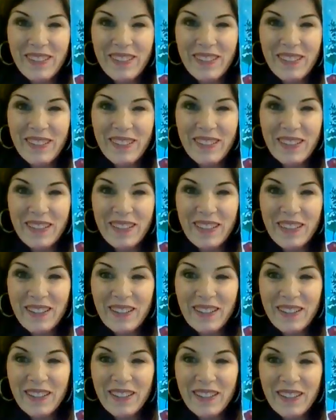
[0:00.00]
Right
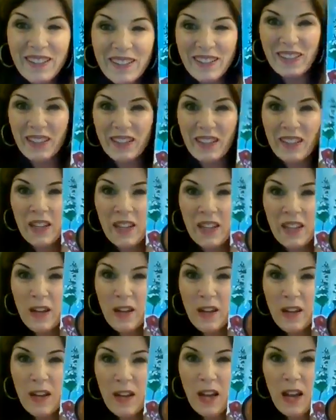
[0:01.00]
there.
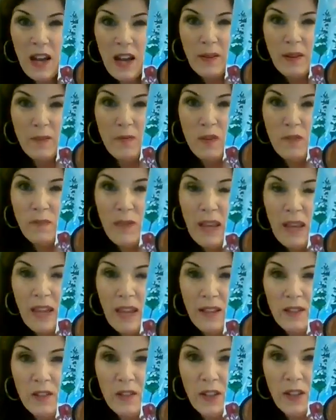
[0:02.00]
I'm gonna move my
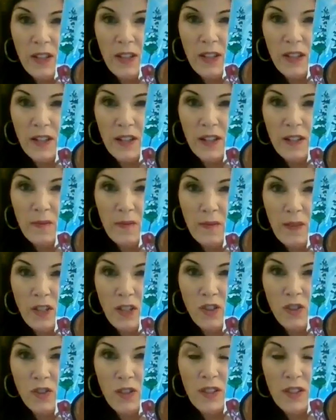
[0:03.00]
hands over here.
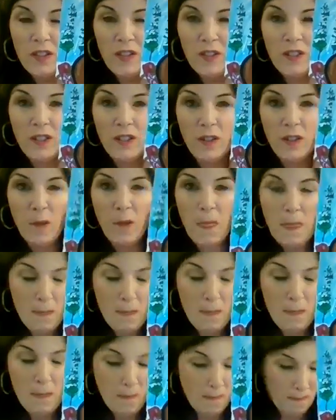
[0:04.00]
My tree's still
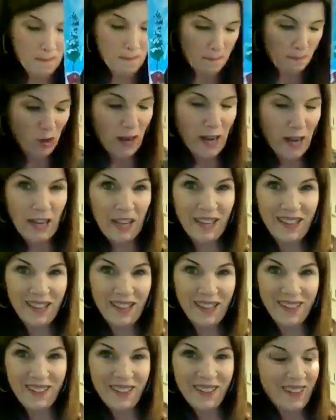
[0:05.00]

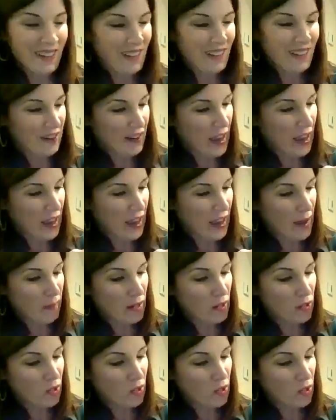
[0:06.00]
dry. Okay, I'm
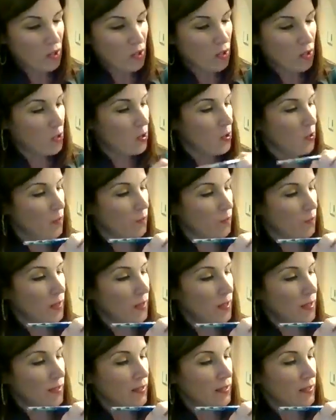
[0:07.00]
gonna do
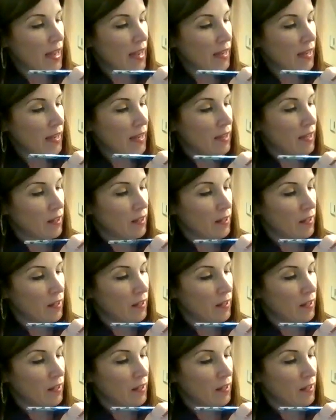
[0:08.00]
his neck.